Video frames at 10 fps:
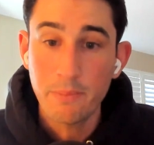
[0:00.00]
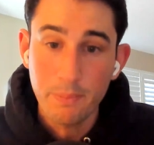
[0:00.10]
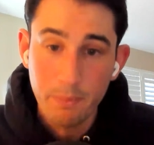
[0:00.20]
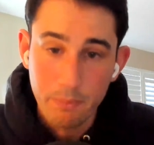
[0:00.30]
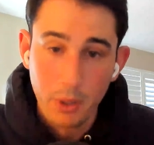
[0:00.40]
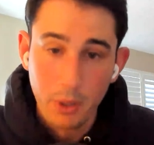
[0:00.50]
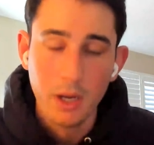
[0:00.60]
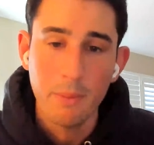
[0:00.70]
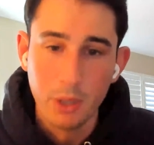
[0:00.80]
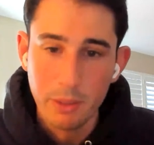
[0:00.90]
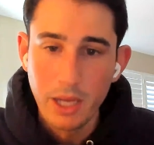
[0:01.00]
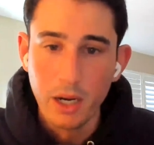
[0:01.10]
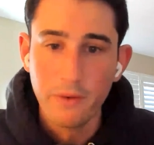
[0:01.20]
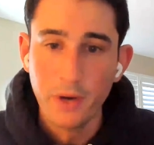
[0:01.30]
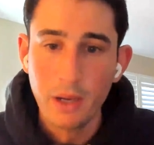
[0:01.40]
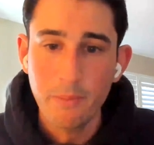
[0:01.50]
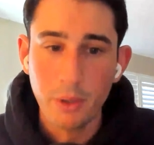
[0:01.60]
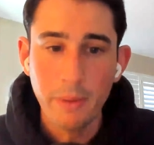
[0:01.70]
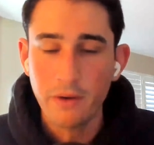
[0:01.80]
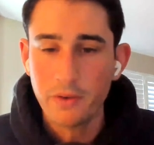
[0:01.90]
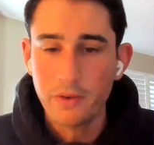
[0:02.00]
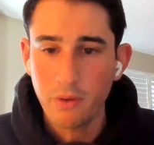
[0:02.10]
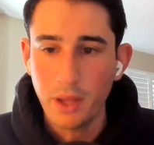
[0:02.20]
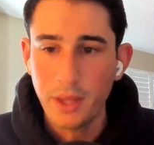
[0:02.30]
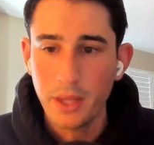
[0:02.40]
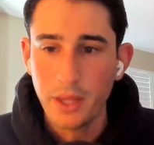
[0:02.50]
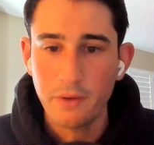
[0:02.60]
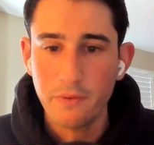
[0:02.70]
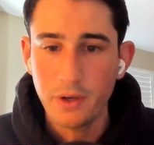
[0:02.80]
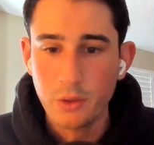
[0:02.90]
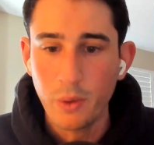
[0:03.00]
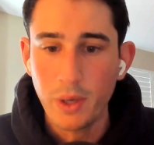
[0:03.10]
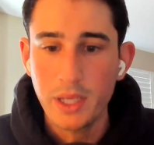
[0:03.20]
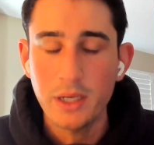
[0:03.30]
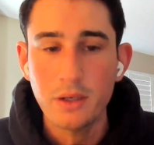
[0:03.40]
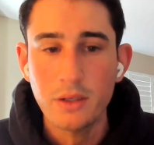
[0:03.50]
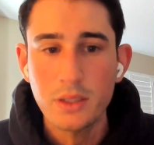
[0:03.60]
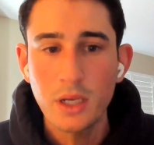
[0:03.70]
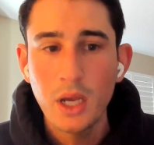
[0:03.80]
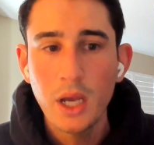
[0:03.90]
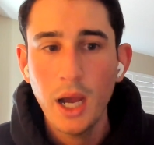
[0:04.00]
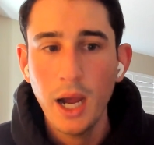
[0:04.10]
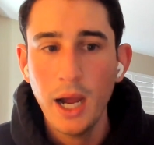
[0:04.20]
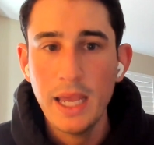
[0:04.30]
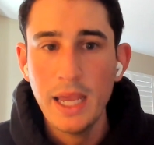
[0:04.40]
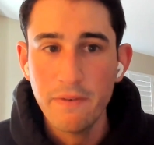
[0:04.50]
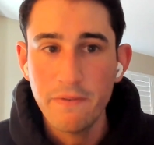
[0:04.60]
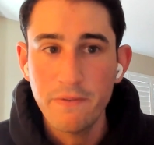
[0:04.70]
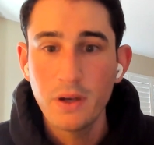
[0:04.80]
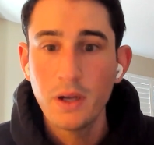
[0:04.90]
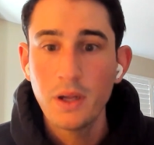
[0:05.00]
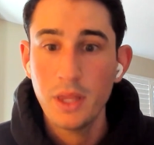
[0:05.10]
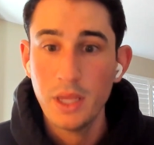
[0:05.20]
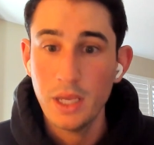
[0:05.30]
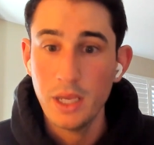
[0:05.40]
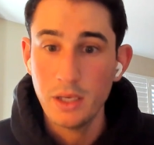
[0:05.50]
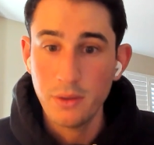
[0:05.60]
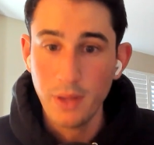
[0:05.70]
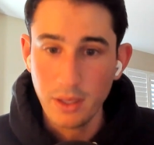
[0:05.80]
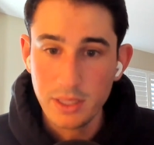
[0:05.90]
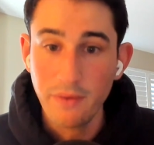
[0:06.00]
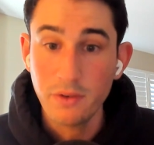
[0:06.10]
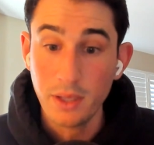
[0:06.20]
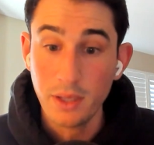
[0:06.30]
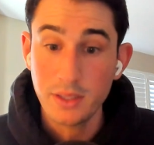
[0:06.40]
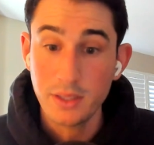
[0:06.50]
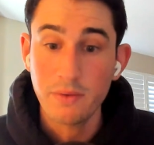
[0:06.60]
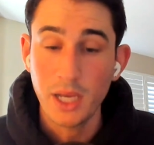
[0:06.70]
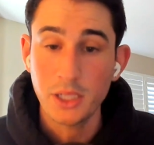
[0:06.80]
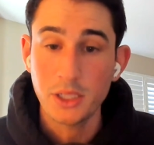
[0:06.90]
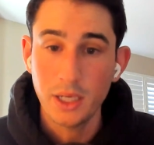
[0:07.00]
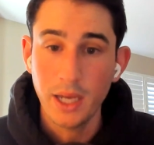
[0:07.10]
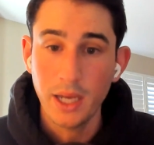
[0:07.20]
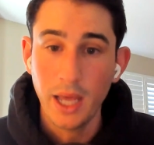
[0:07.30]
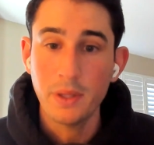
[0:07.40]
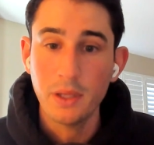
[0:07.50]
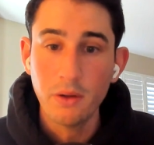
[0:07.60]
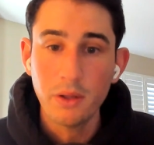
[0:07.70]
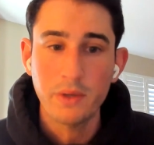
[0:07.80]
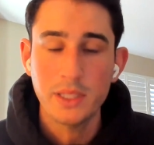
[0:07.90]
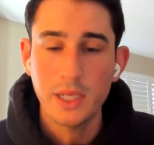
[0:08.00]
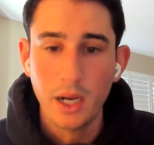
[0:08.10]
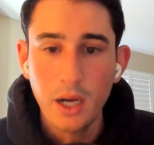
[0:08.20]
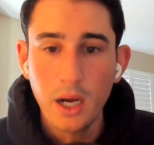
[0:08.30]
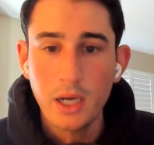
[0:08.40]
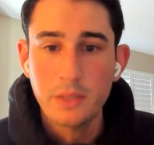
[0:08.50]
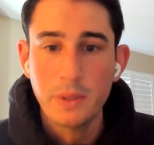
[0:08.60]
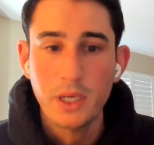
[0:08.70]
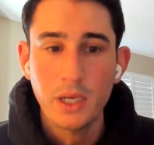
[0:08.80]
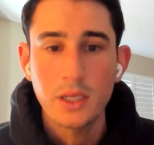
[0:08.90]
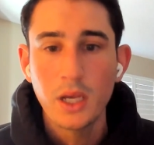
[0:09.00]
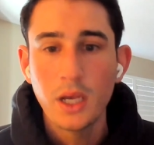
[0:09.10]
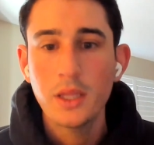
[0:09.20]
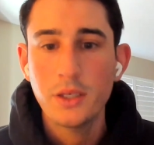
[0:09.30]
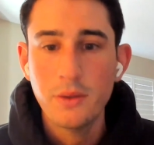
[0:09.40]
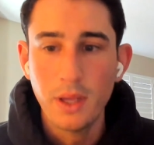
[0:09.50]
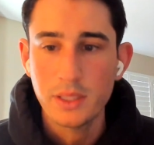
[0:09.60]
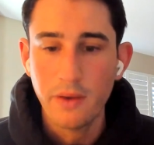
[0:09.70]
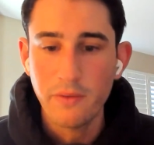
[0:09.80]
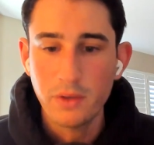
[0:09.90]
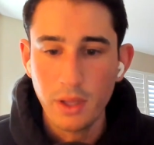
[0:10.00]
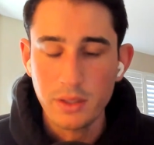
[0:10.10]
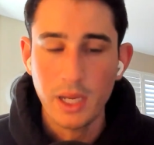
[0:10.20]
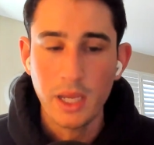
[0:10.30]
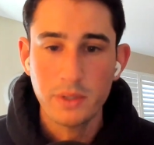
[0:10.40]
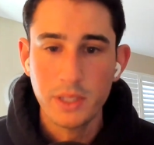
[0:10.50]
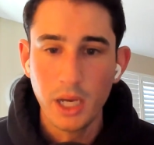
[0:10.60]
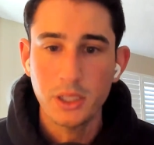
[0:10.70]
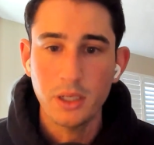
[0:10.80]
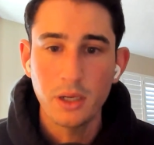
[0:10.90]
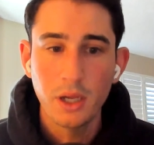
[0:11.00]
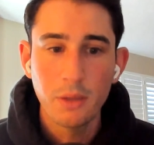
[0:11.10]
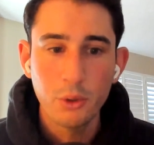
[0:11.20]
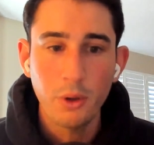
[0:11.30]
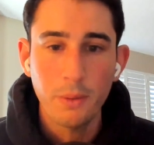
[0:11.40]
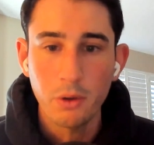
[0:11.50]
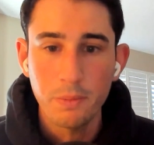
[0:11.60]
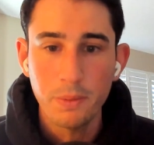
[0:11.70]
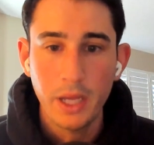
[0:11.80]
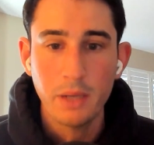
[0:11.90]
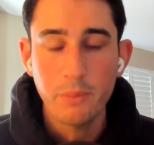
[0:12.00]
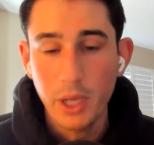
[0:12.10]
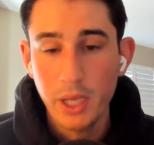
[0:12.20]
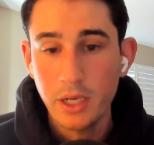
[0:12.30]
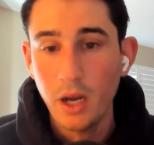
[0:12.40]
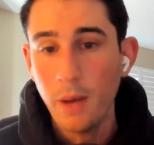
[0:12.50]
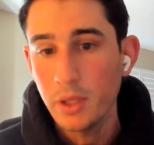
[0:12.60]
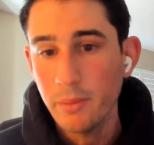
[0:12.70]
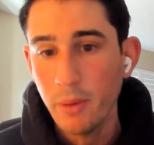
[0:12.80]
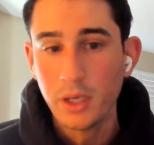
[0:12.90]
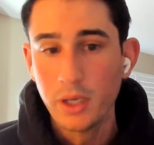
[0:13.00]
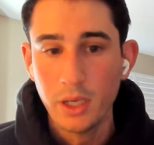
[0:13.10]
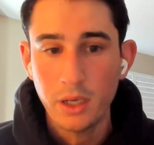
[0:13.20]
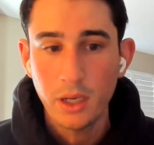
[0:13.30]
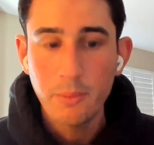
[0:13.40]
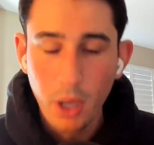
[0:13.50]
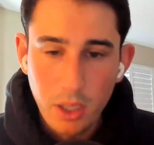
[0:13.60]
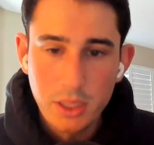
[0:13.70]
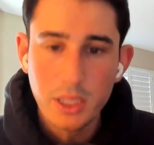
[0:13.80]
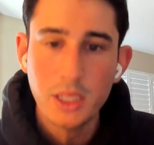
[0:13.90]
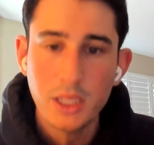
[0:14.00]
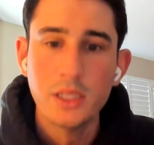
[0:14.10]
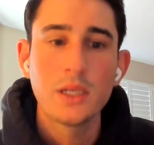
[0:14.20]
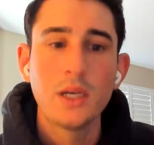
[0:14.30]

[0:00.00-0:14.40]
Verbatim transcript: Ber- uh, Bernie Madoff, right? Bernie Madoff could have run that thing for another 20 years uh, if the 2007 2008 recession didn't happen. The only reason he got caught is because the 2007 2008 recession blew up the whole plan. But in an up only market, Ponzi's